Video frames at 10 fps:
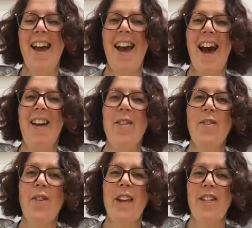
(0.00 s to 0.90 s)
And I'm going to
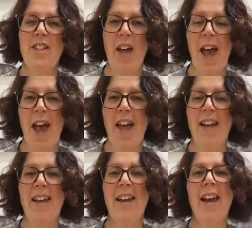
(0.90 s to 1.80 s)
finish there.
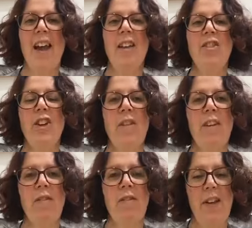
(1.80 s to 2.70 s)
Just
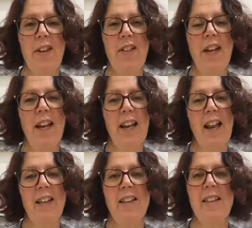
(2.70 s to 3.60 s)
in finishing, I'd
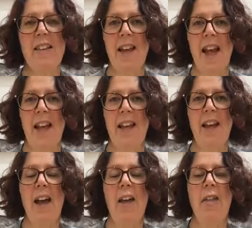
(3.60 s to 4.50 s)
like to say
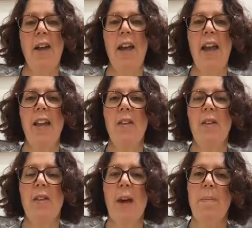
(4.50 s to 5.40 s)
that
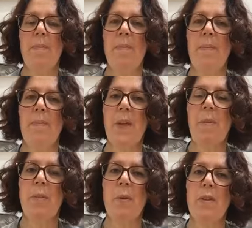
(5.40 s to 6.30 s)
it's
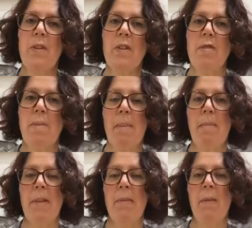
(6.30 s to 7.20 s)
important to
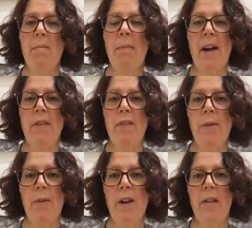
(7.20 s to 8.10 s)
remember that with
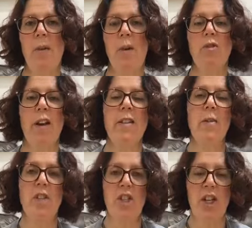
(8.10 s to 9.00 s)
mindfulness, we're not trying to
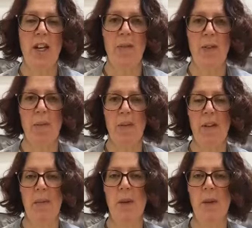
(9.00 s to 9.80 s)
achieve something.